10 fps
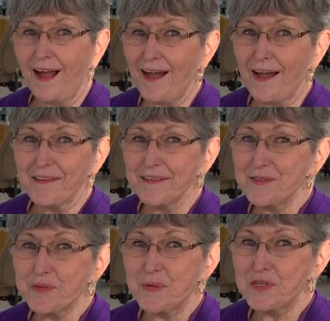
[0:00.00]
Hi,
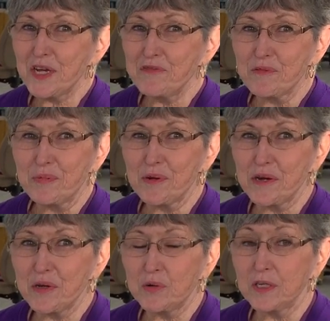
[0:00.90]
this is BJ from
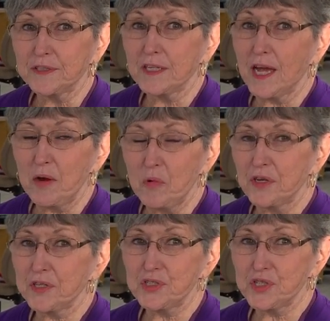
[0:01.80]
Prairie Quilt and I
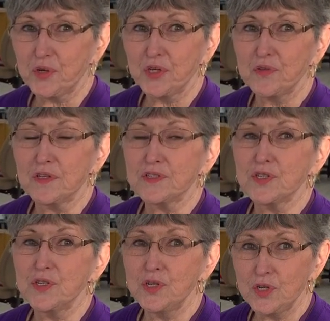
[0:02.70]
want to show you this
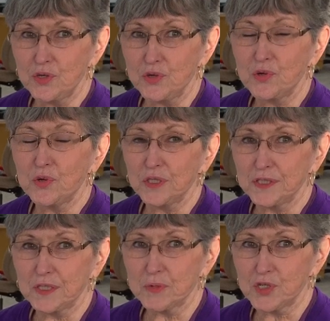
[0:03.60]
new
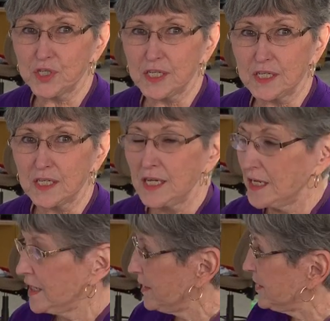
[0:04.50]
quilting machine.
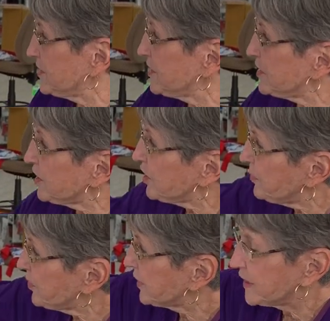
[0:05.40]
This is the
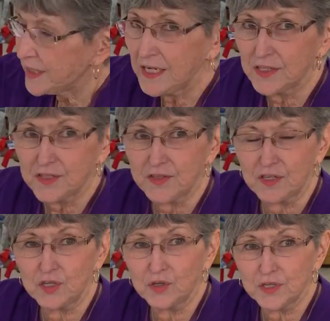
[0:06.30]
Capri, it's the
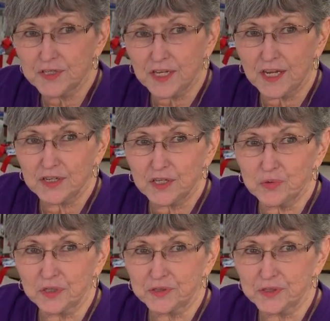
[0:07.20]
newest Handi
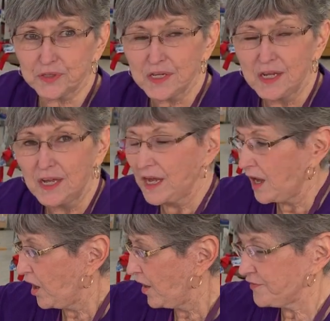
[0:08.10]
Quilter
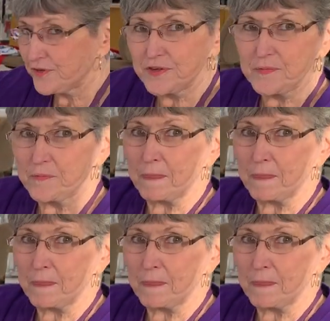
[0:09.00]
offered.